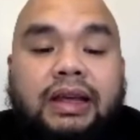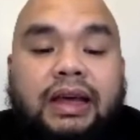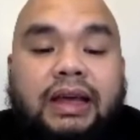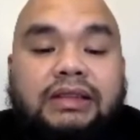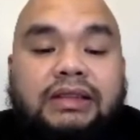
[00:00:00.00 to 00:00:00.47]

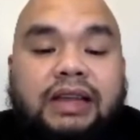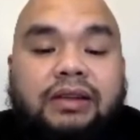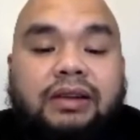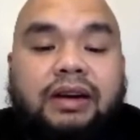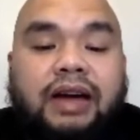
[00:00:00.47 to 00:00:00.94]
and
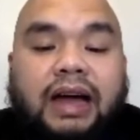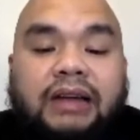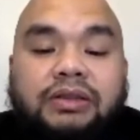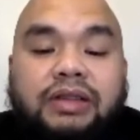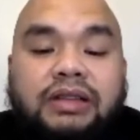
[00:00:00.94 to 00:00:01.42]
cellular
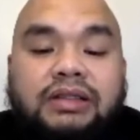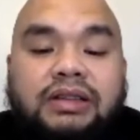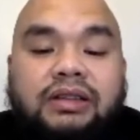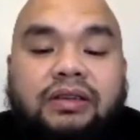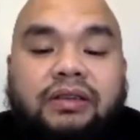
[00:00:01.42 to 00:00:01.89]

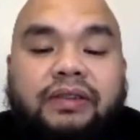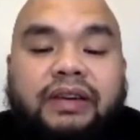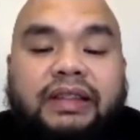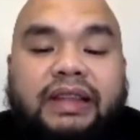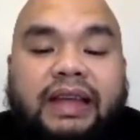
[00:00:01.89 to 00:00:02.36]
angiotensin
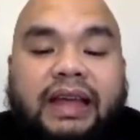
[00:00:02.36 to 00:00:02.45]
converting